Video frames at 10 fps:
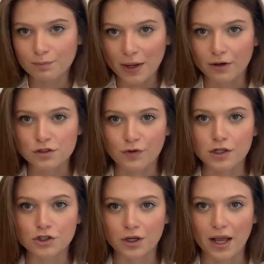parents
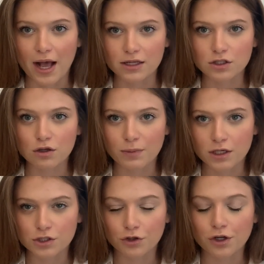friends are going to ask you
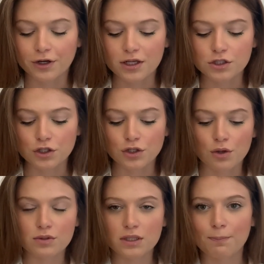because they're curious
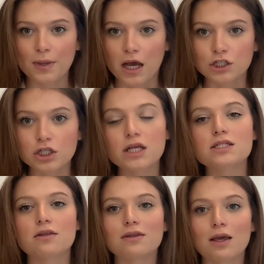nosy
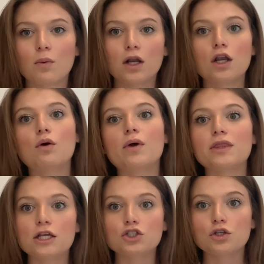biatches and they want to know what
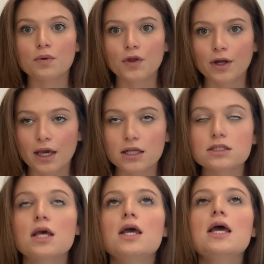they should do with their kids